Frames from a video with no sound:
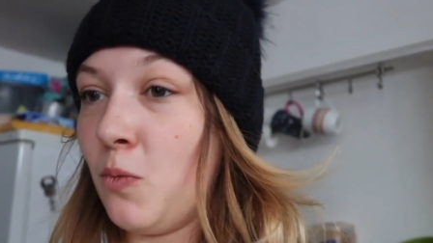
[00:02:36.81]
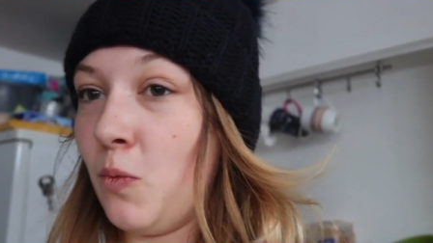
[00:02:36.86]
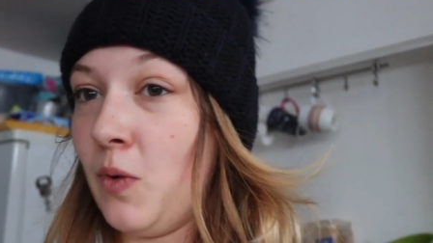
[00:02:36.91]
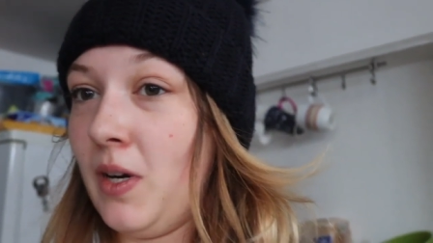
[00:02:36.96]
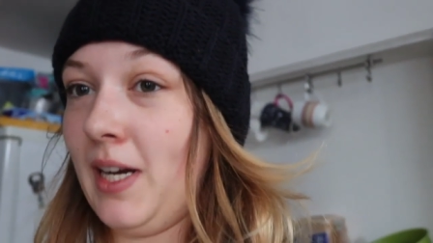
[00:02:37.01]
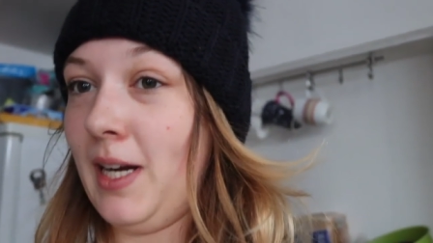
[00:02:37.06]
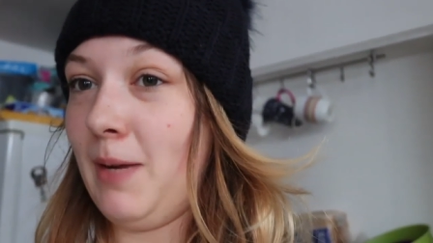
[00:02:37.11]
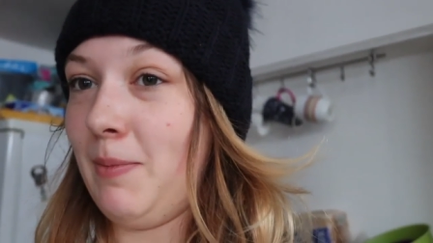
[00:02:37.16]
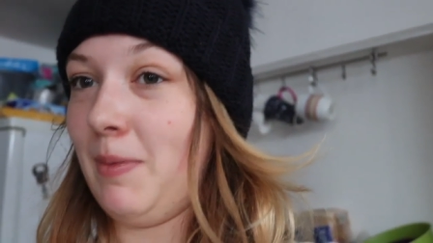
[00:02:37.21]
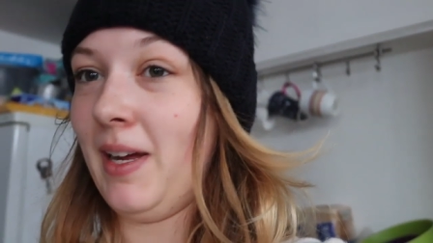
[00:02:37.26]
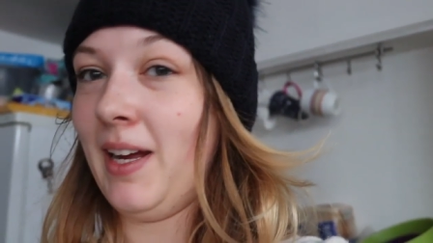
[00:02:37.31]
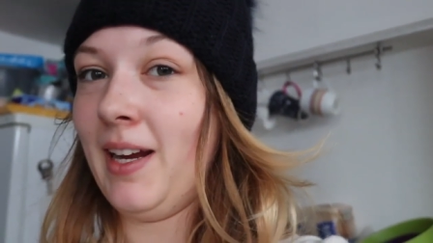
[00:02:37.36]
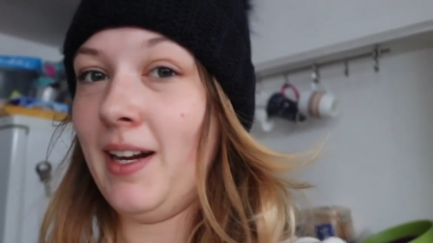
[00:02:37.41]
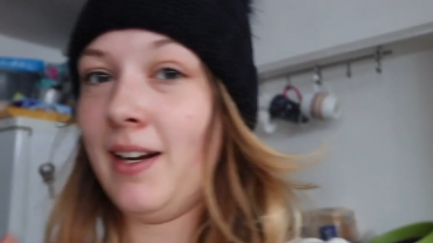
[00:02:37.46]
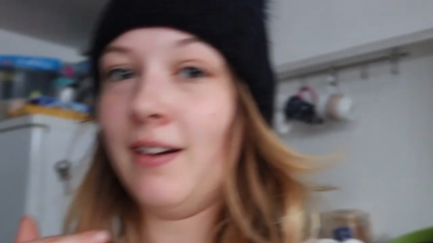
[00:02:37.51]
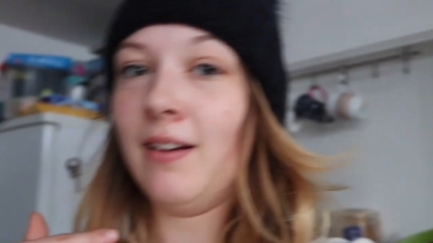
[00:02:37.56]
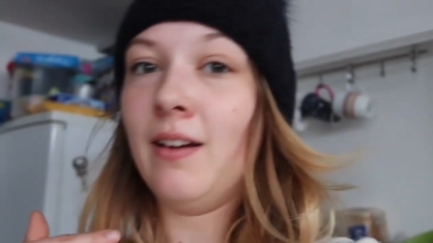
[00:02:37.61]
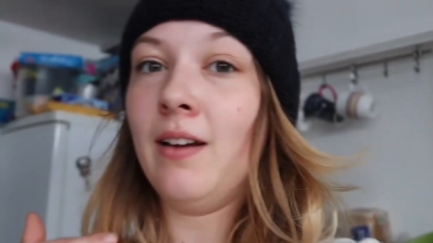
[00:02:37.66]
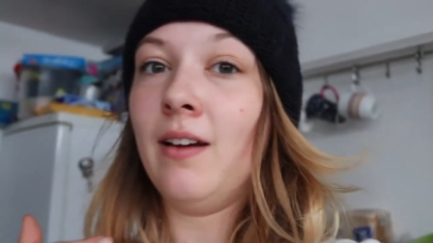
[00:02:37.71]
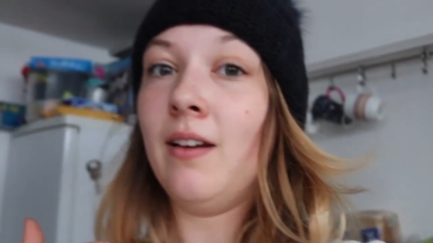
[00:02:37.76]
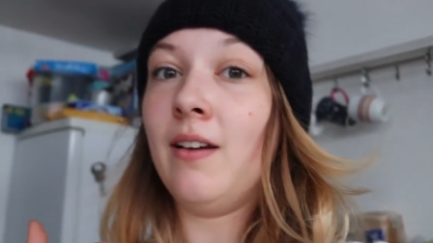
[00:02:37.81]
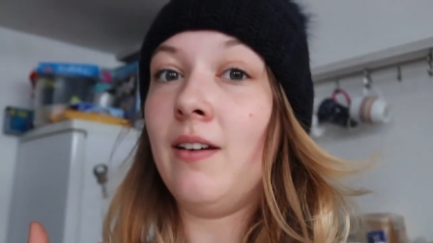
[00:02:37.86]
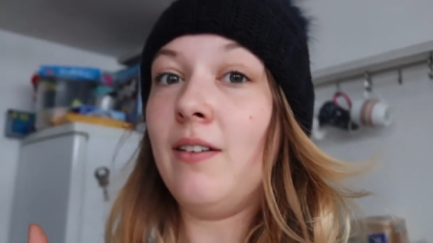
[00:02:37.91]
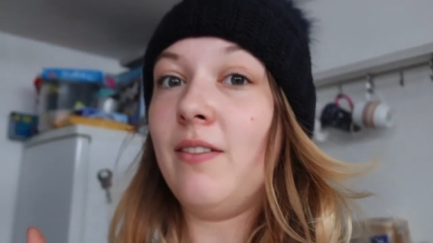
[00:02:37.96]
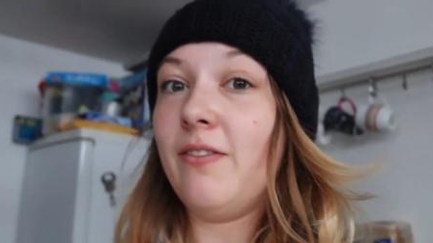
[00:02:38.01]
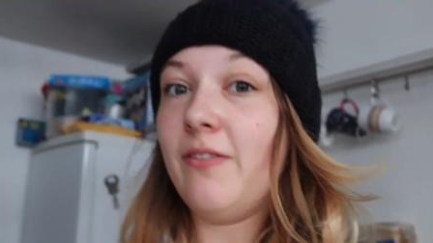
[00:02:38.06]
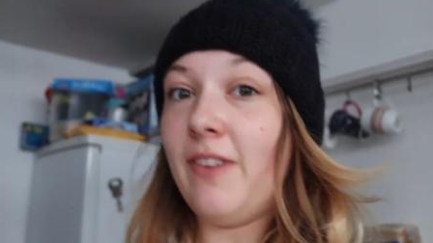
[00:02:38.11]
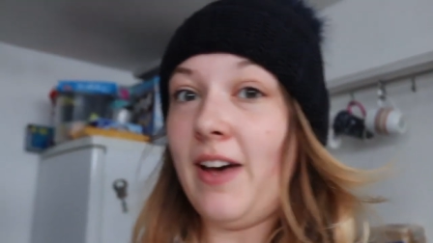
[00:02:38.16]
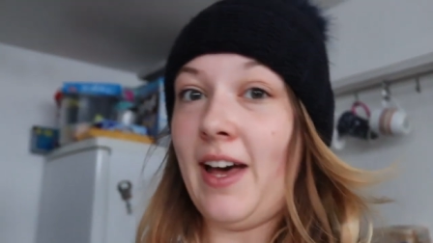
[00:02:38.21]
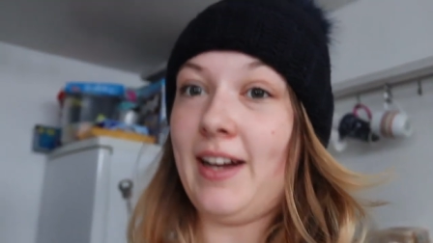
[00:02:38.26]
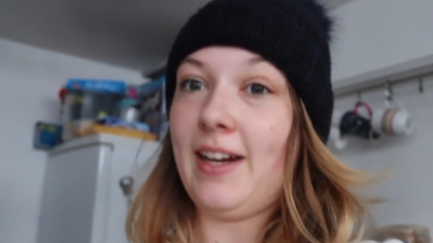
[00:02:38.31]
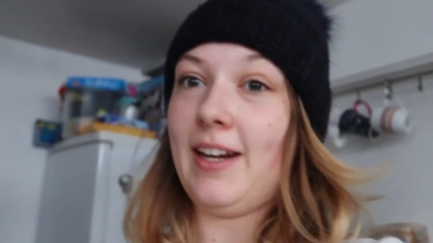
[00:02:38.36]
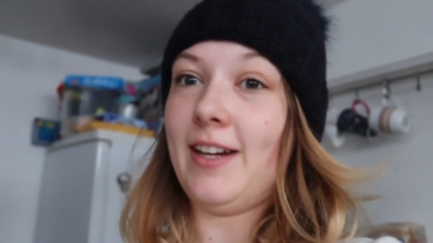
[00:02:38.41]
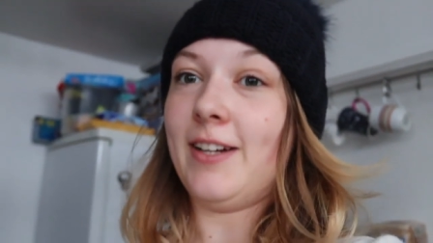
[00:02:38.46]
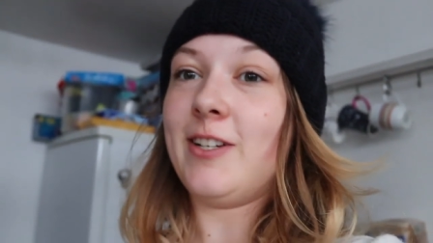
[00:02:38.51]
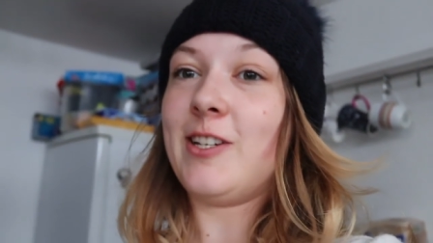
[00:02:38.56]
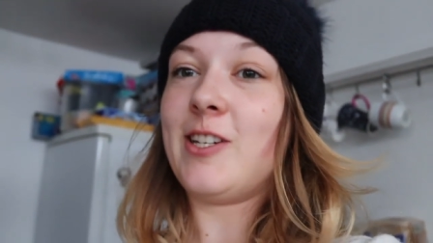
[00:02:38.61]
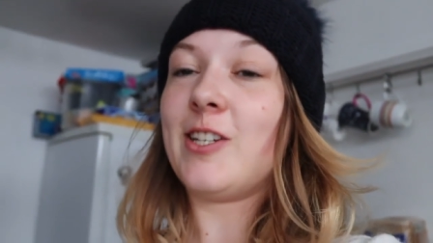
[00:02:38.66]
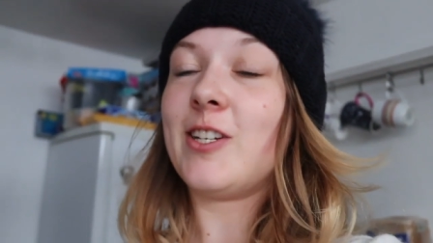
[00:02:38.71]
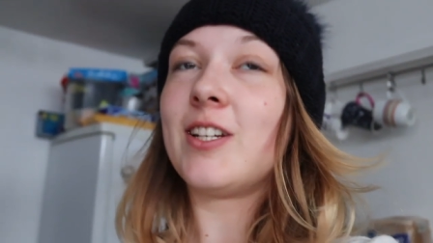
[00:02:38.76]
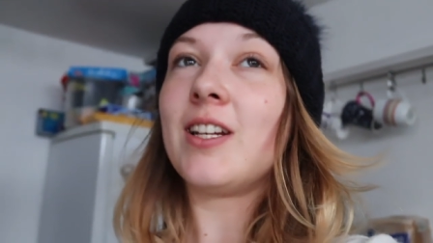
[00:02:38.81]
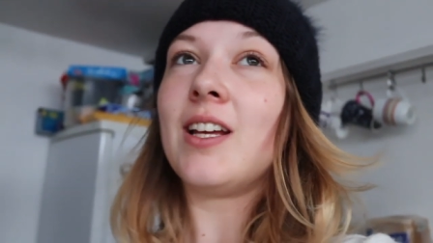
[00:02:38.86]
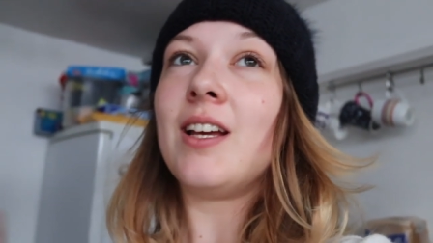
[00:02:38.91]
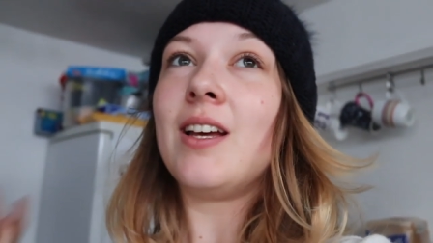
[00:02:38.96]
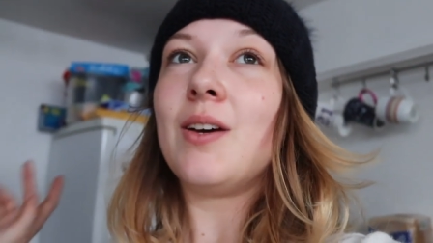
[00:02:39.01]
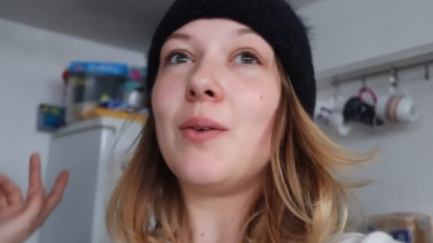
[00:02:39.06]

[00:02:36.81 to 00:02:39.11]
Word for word: wheelie bin, vanished.